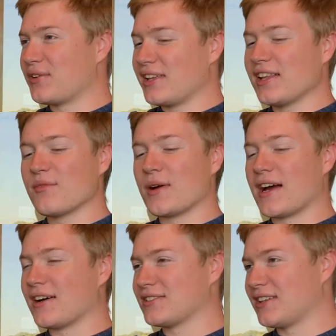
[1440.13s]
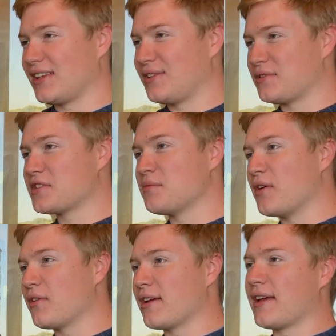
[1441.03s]
really leave my house. All I do is
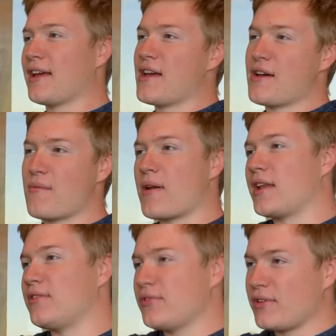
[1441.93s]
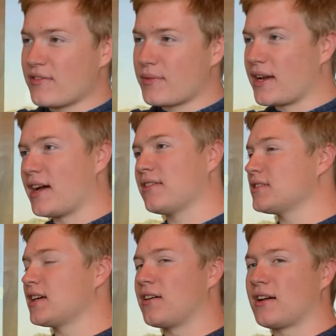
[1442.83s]
smoke. And when I do leave my
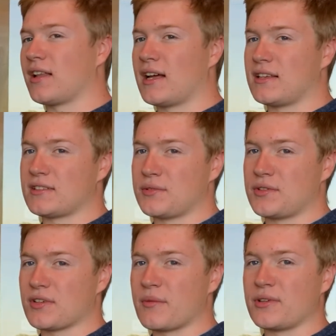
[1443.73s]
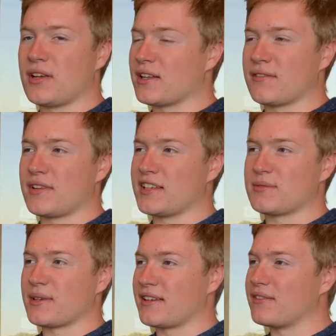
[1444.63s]
house, I go to class. I went to a couple Young Life things,
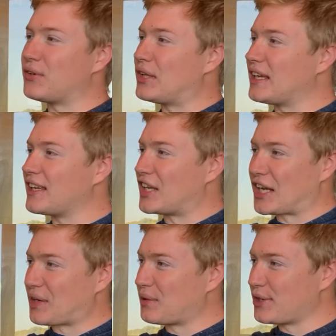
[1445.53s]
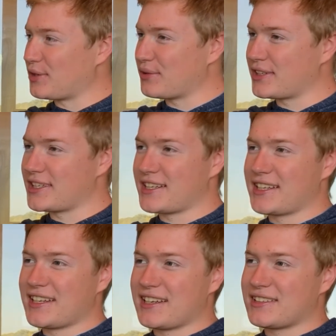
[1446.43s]
but I didn't really connect with anyone. Yeah.
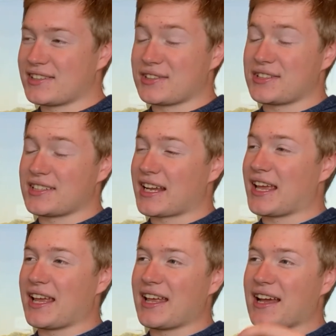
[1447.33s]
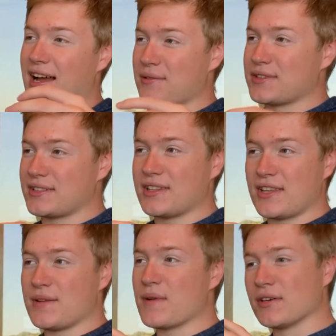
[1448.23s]
So I was just like, I was
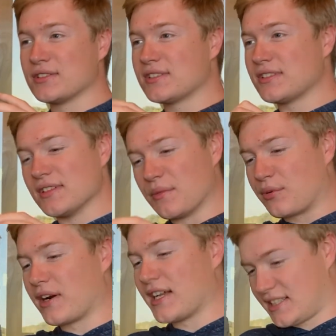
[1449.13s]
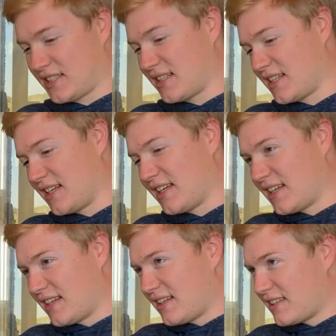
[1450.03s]
the most depressed
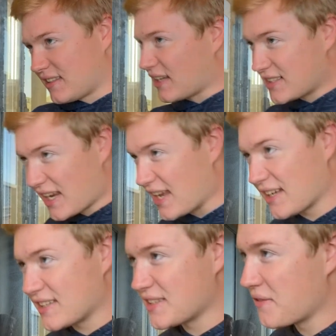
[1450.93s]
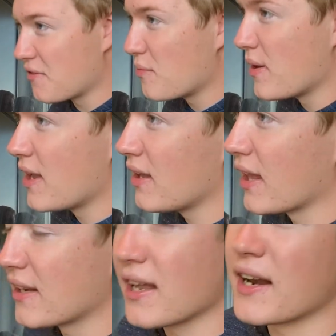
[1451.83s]
/ anxious I've ever been.
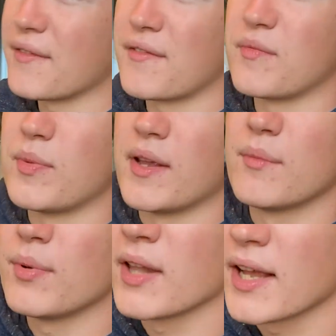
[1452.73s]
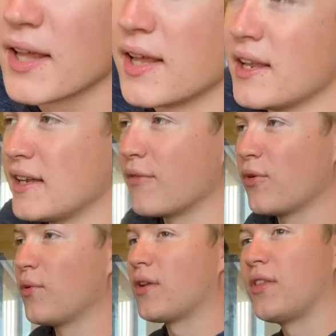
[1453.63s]
Like, not I've ever been, but like,
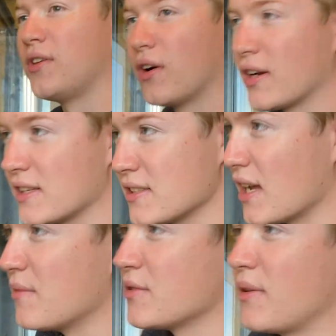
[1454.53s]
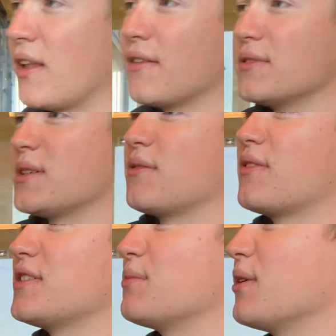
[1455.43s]
definitely one of the darkest times of my life was that
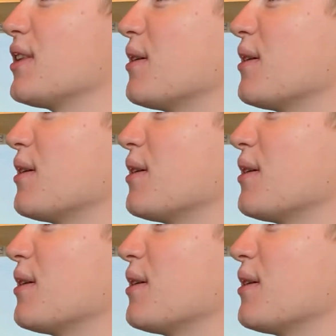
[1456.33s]
first month